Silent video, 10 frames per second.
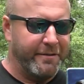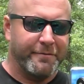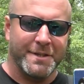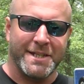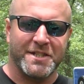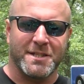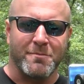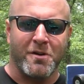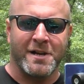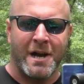For such a
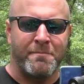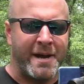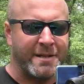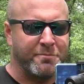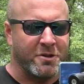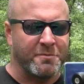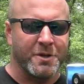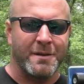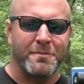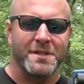small, compact, portable
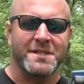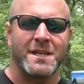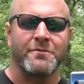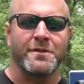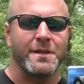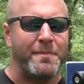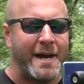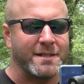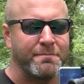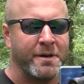gimbal, this thing really
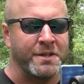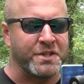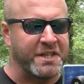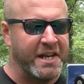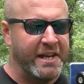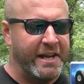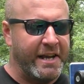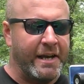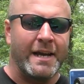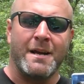packs a punch.
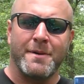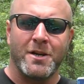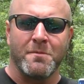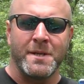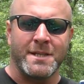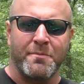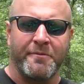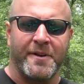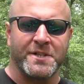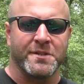And I'm by no means a
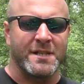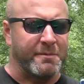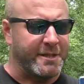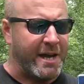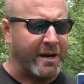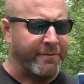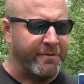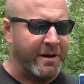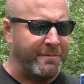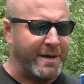professional
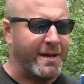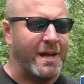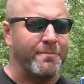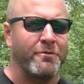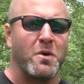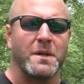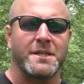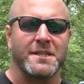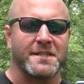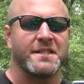cinematographer. I'm not a pro at
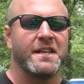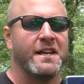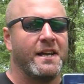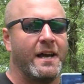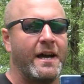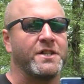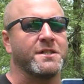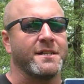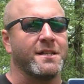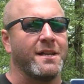this. I
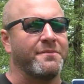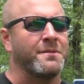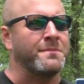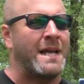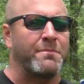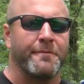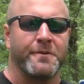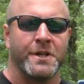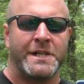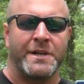just like to give some sample
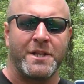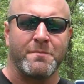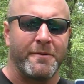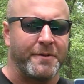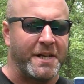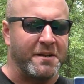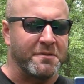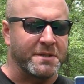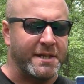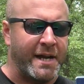footage here and there in my
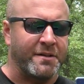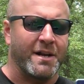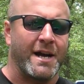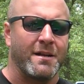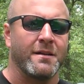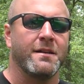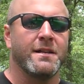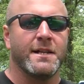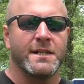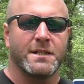videos and to kind of
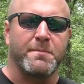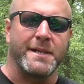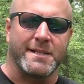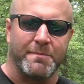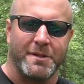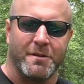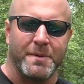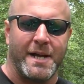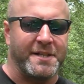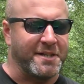spice it up a little
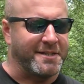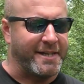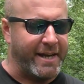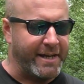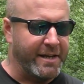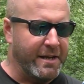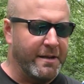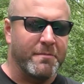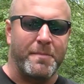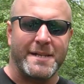bit, as you could say.
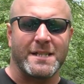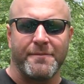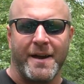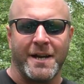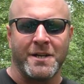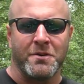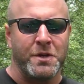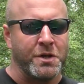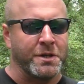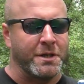But basically, if I can do it,
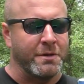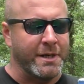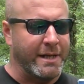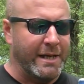you can do it.